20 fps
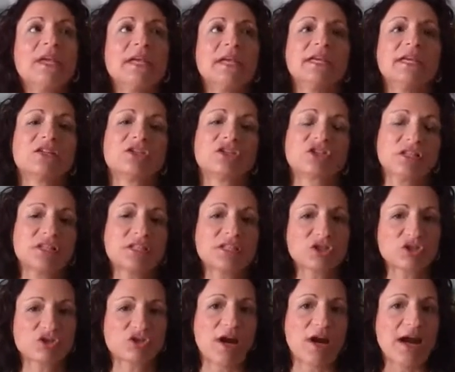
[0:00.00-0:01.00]
Is she
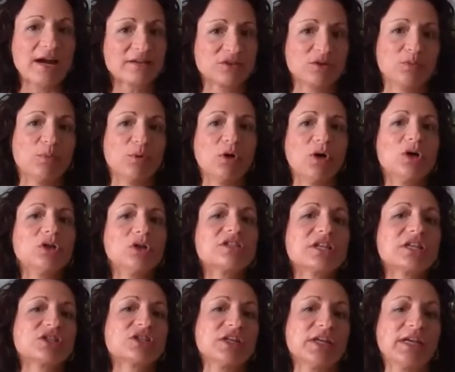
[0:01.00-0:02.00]
distractible?
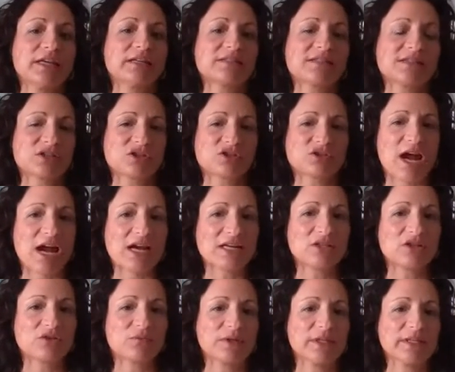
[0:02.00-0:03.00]
Does she get
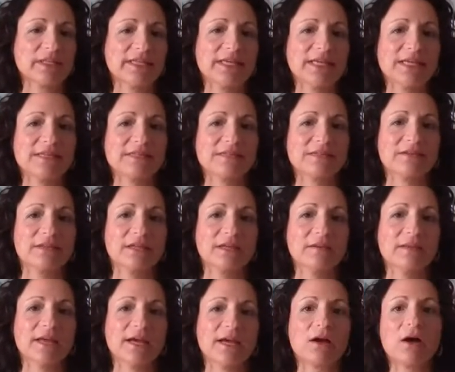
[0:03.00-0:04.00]
distracted really easily?
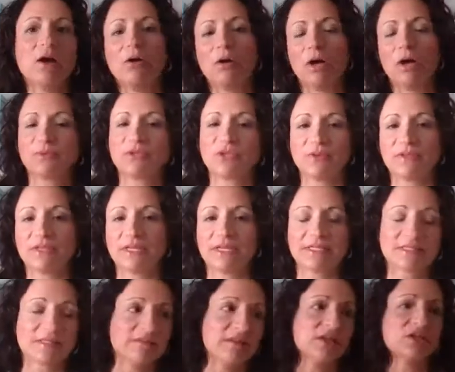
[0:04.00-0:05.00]
Like, oh, I'll do
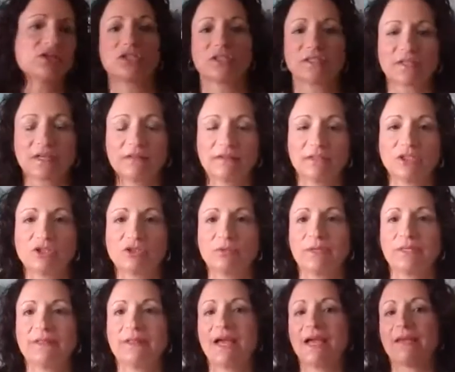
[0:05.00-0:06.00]
this. And then she's suddenly
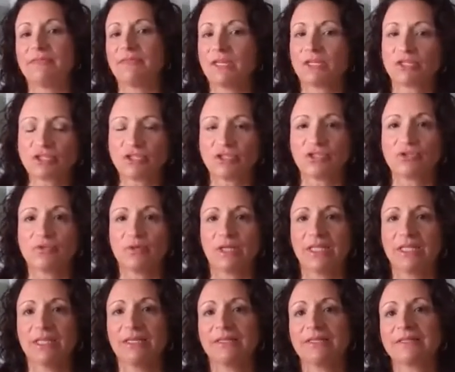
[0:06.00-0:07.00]
doing that. And then she's doing
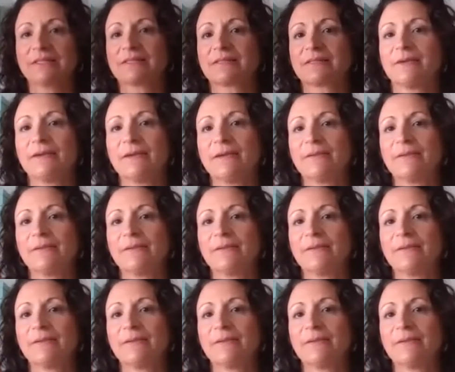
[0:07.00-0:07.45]
this.